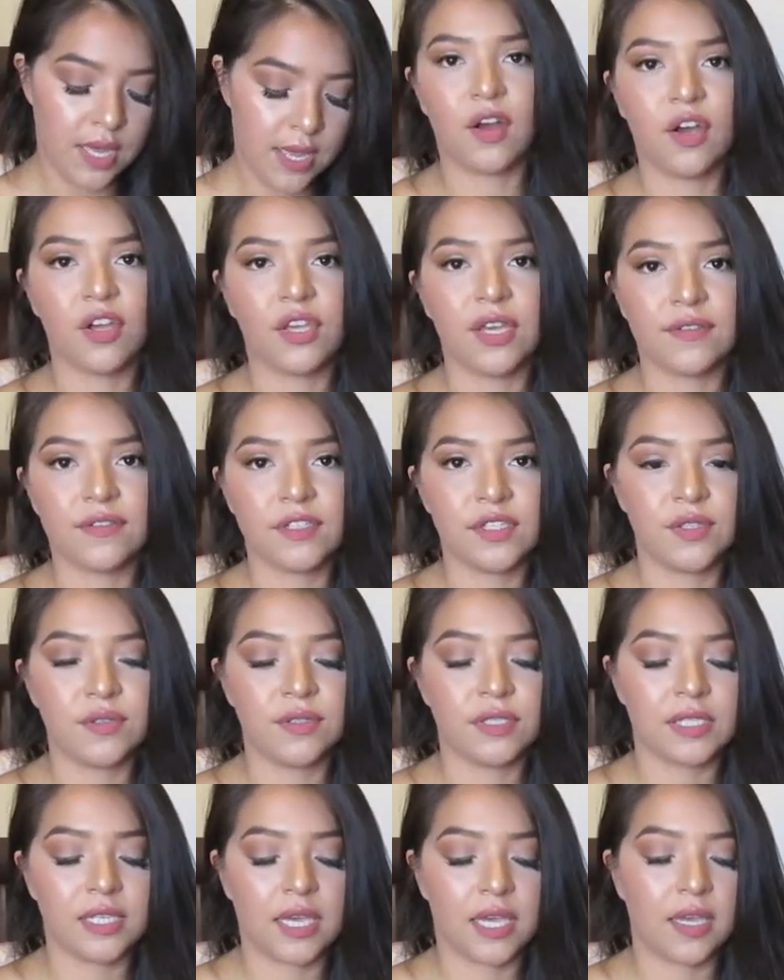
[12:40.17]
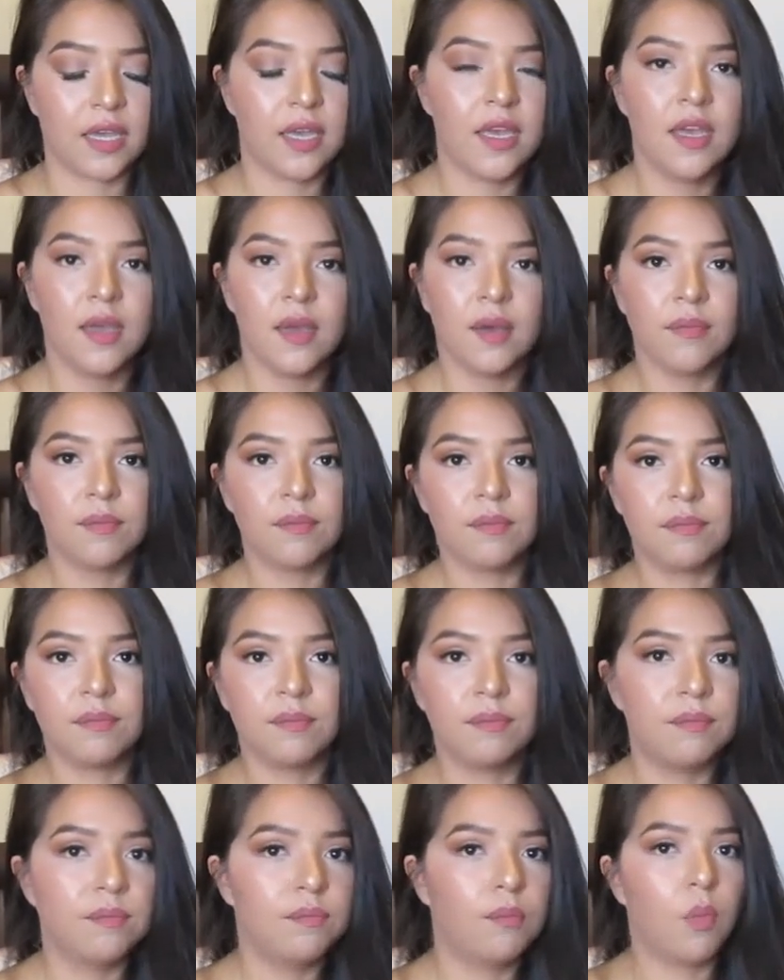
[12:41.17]
All you have to do is like
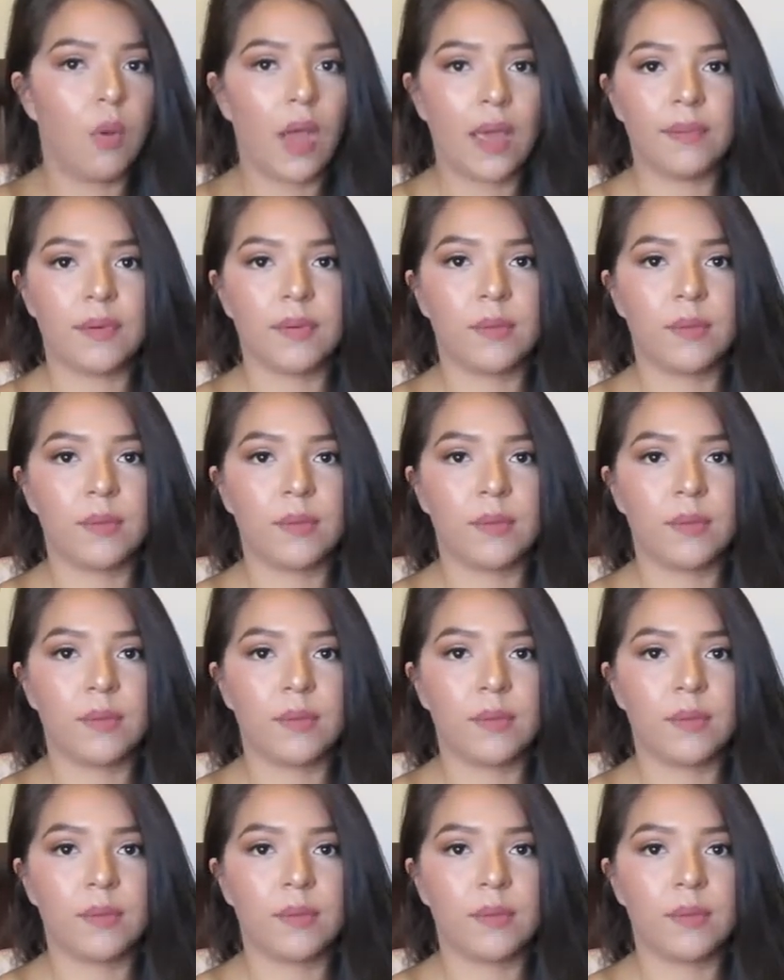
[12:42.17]
wipe